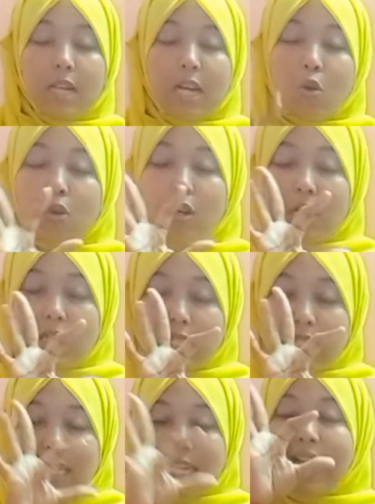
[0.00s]
Now,
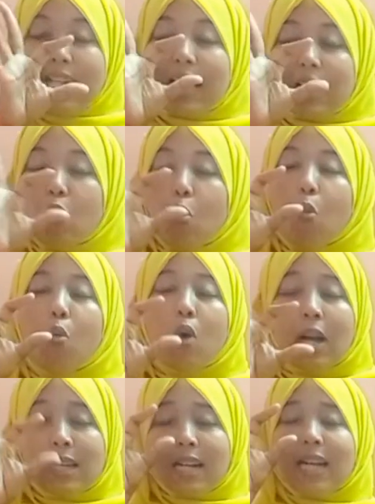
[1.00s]
take that
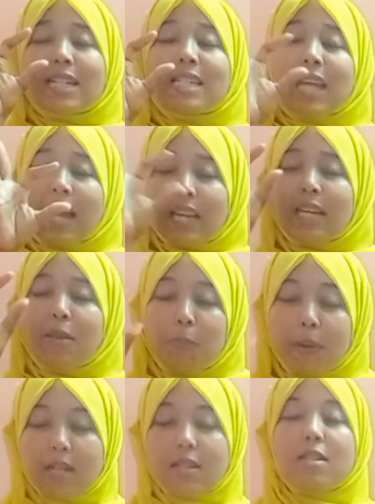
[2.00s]
one
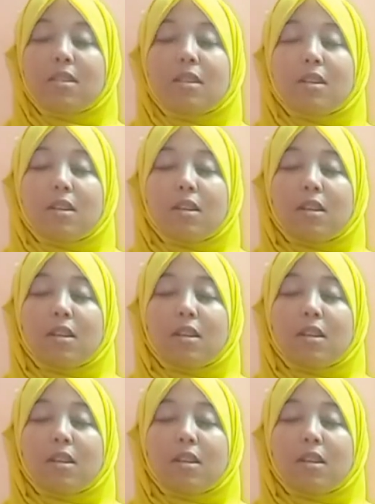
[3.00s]
tiny part.